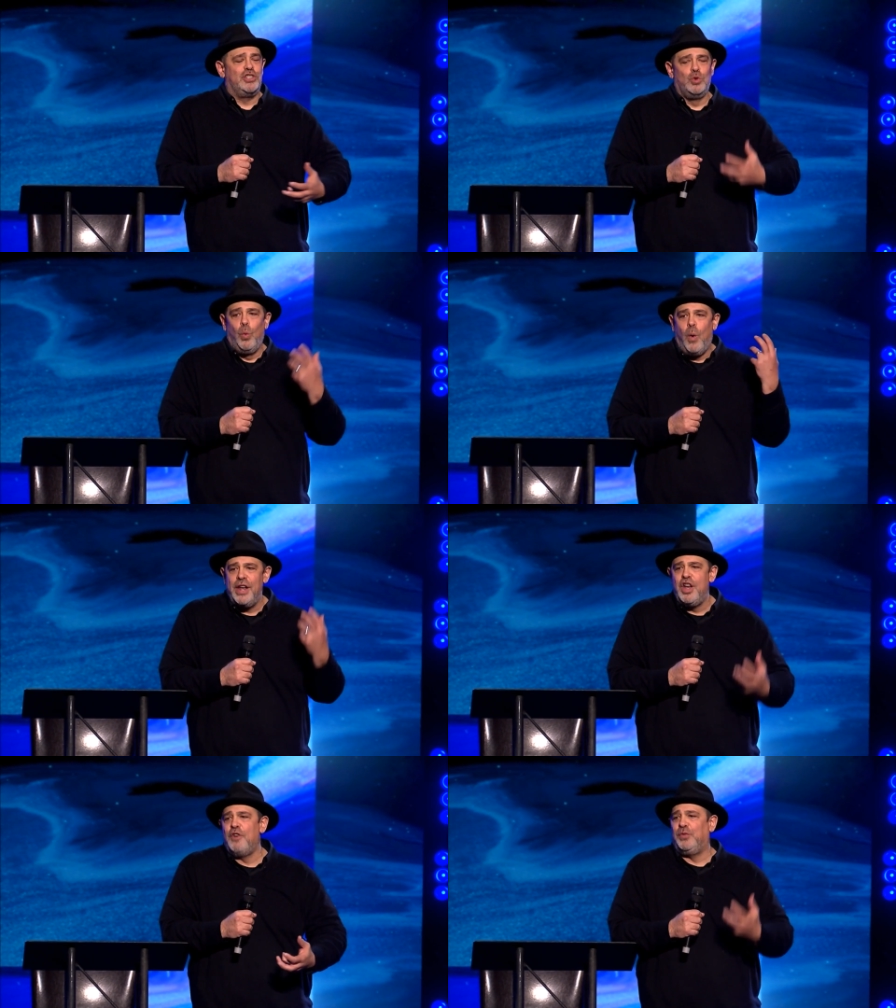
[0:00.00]
it's
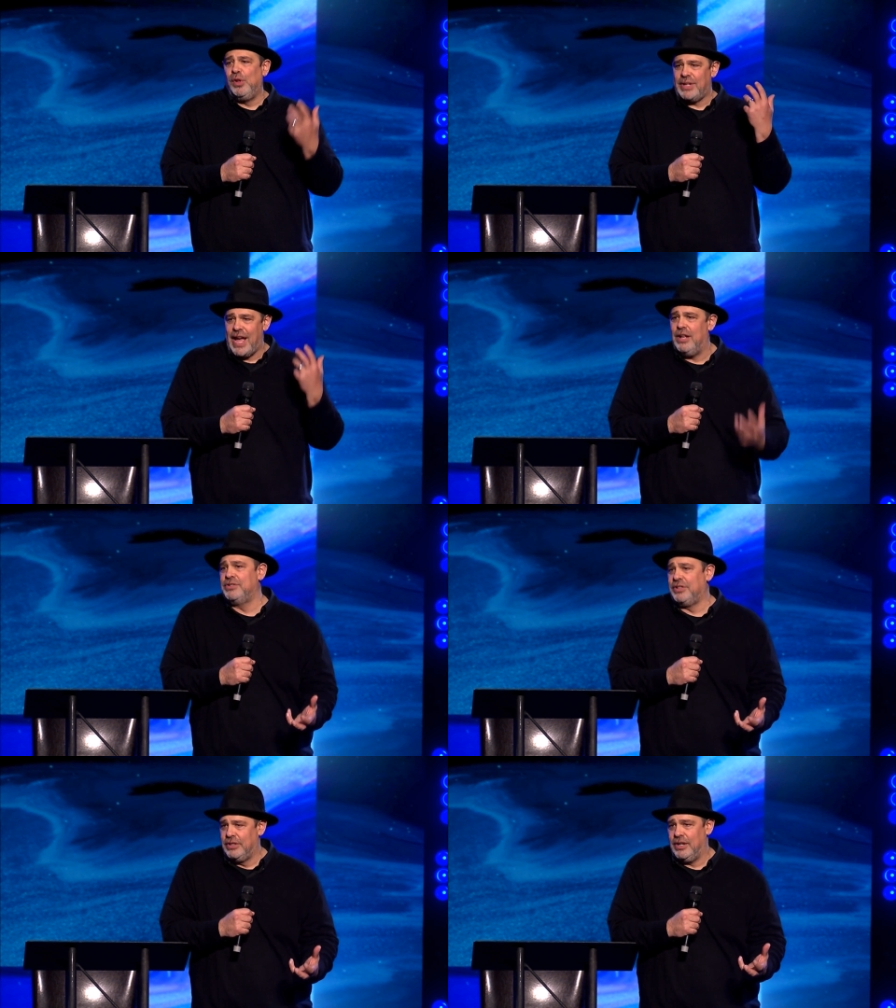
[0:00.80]
wonderful
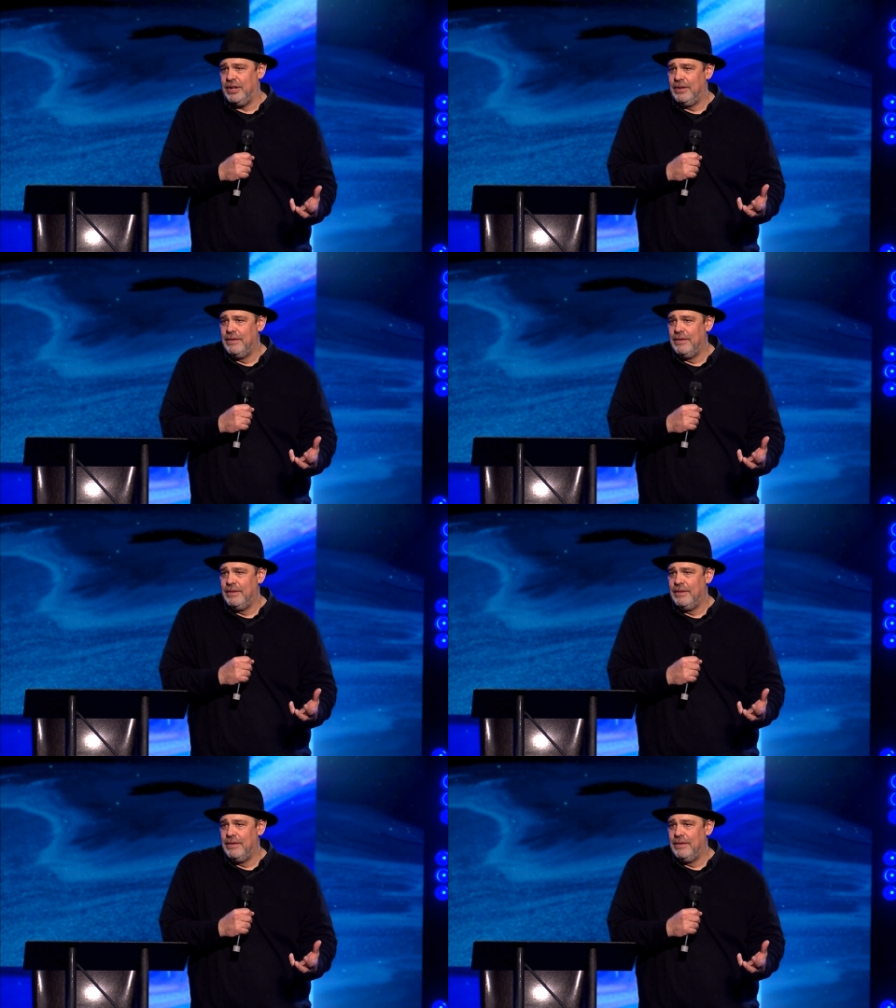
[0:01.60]
counselor.